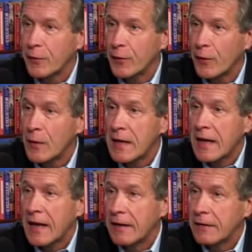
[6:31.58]
you know,
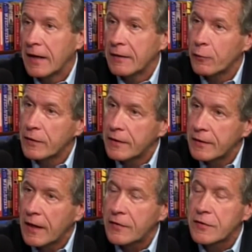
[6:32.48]
and when the
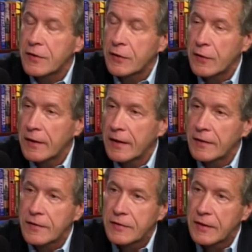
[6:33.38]
National Security
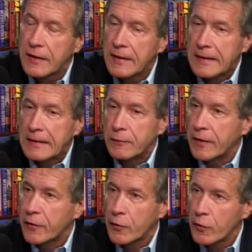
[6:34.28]
Agency
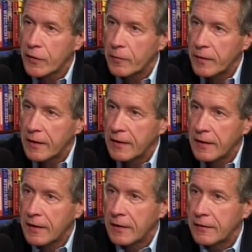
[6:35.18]
recruited me,
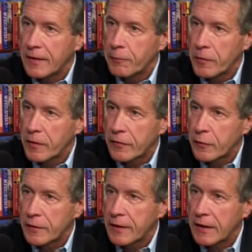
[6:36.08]
they put me
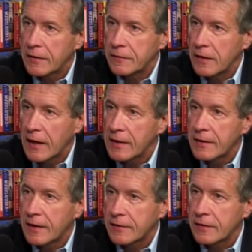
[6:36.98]
through a day of lie
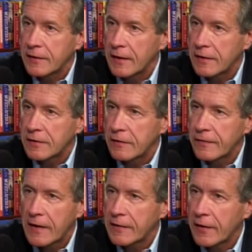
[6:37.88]
detector tests. They
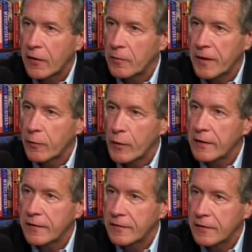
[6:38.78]
found out all my
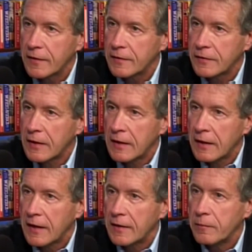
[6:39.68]
weaknesses,
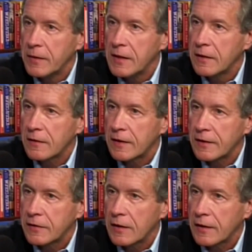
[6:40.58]
and immediately